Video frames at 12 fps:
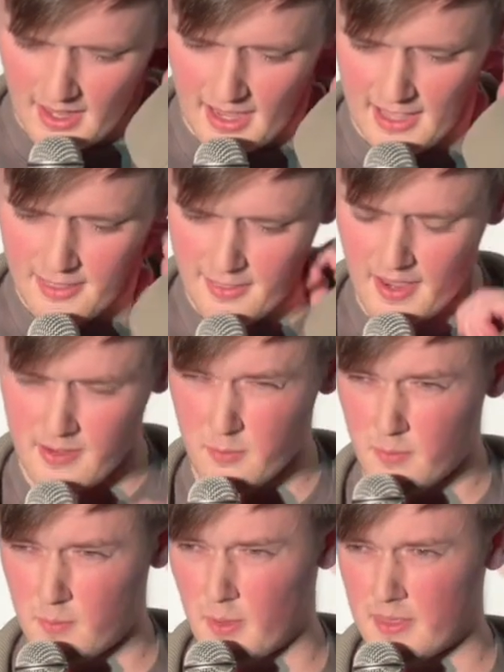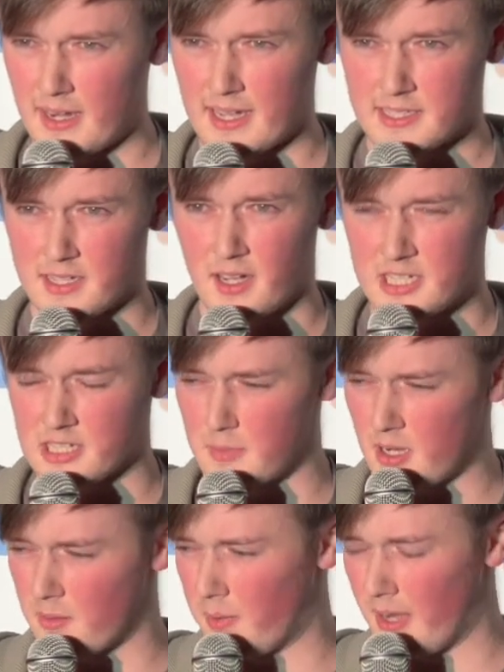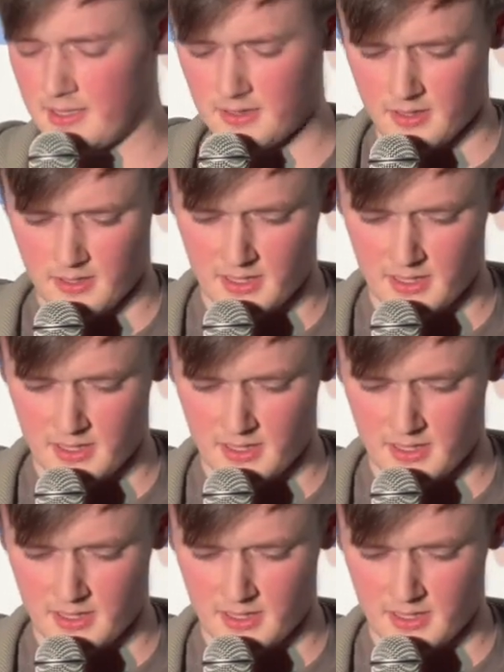And then when the next customer complained